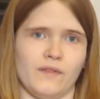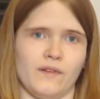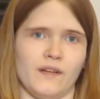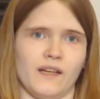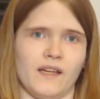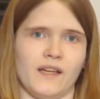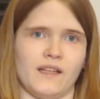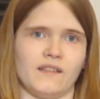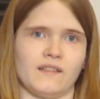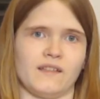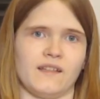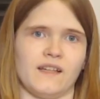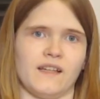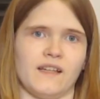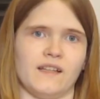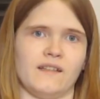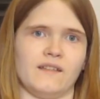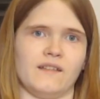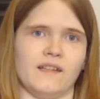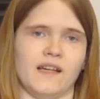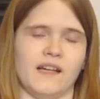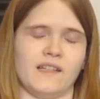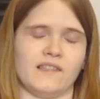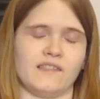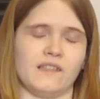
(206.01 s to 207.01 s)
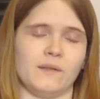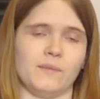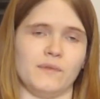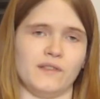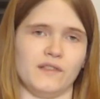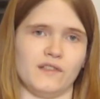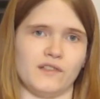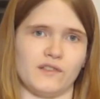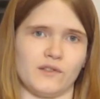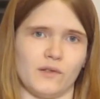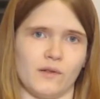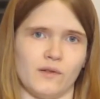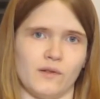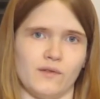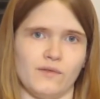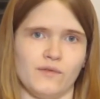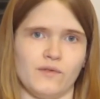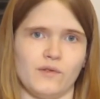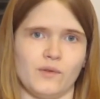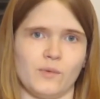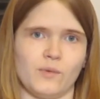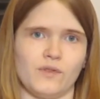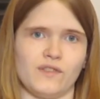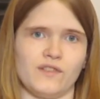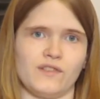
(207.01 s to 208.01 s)
and can nicely be
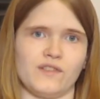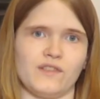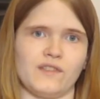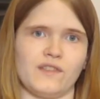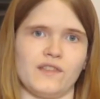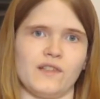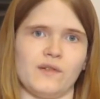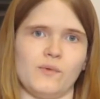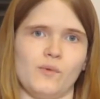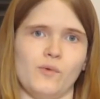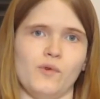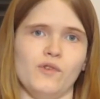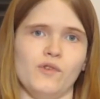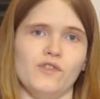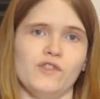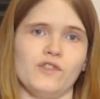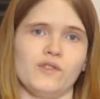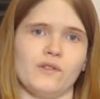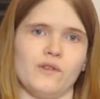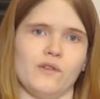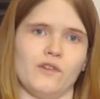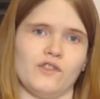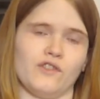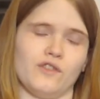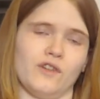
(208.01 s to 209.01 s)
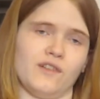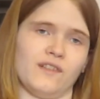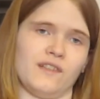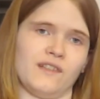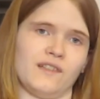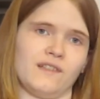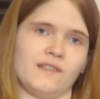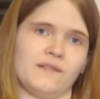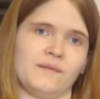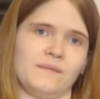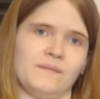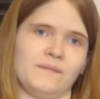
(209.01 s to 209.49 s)
dissolved with the root or tonic.